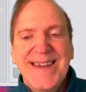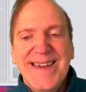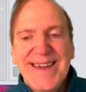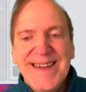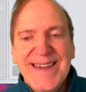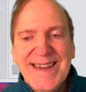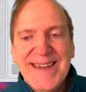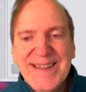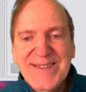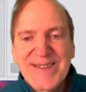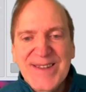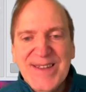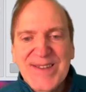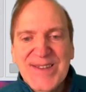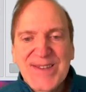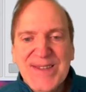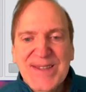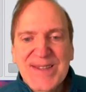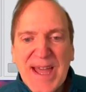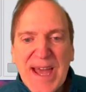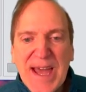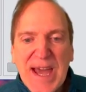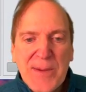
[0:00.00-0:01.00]
it just
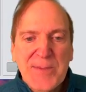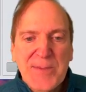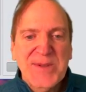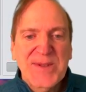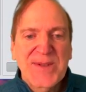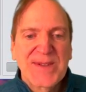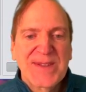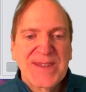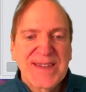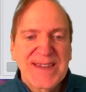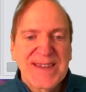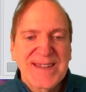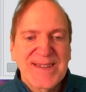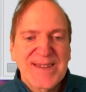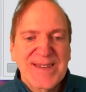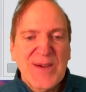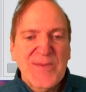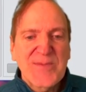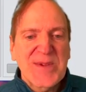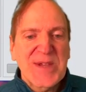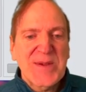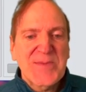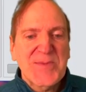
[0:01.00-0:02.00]
stops. And
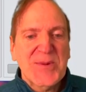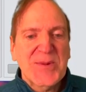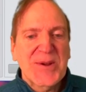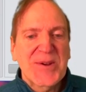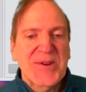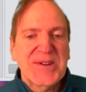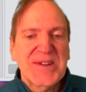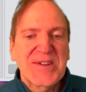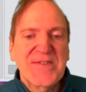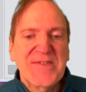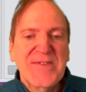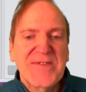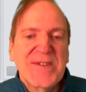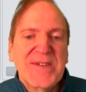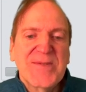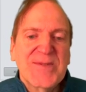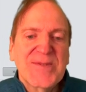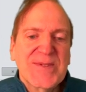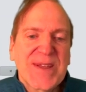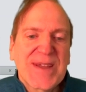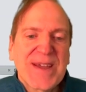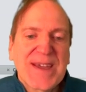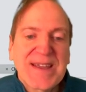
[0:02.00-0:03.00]
some people are
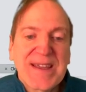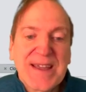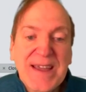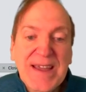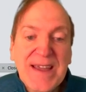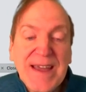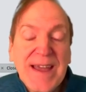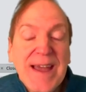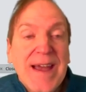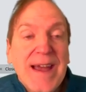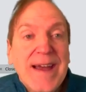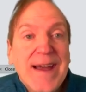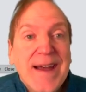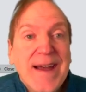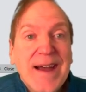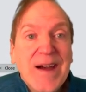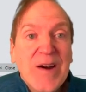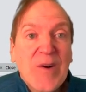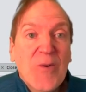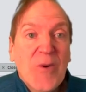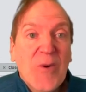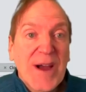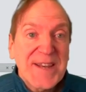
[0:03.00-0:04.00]
confused like,
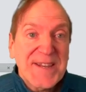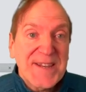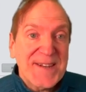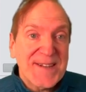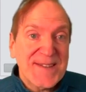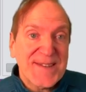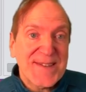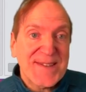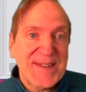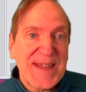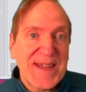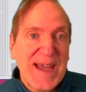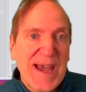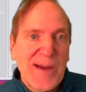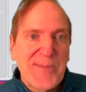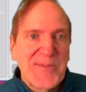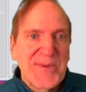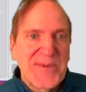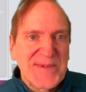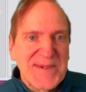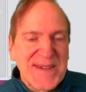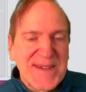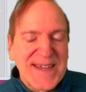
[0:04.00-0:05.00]
why did it
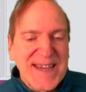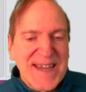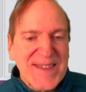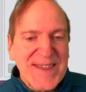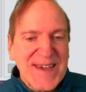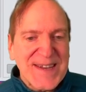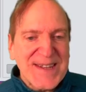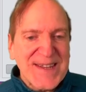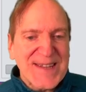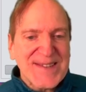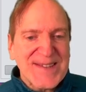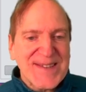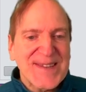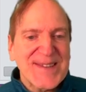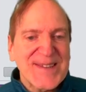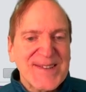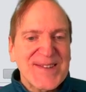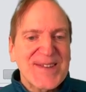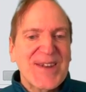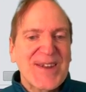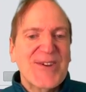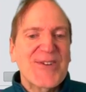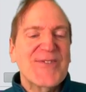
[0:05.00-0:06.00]
stop? and then it
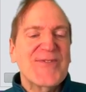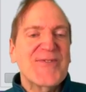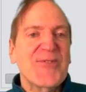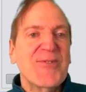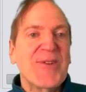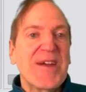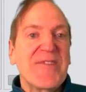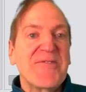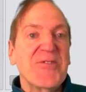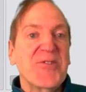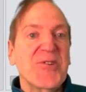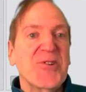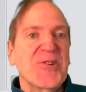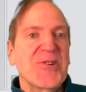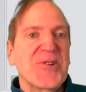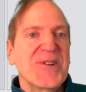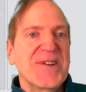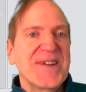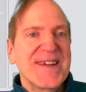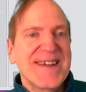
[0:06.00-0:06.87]
sits there forever